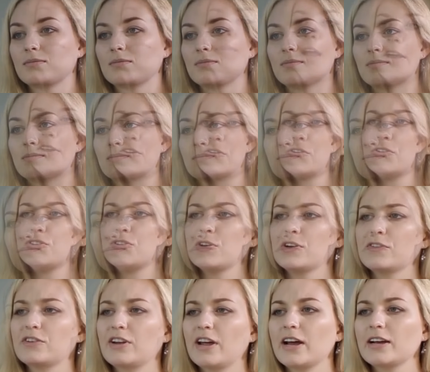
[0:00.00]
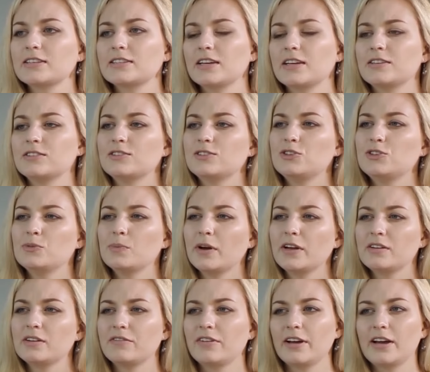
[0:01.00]
I noticed you have an accent. Do you
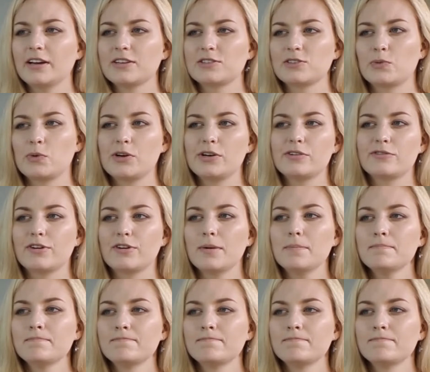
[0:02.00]
mind if I ask where you're from?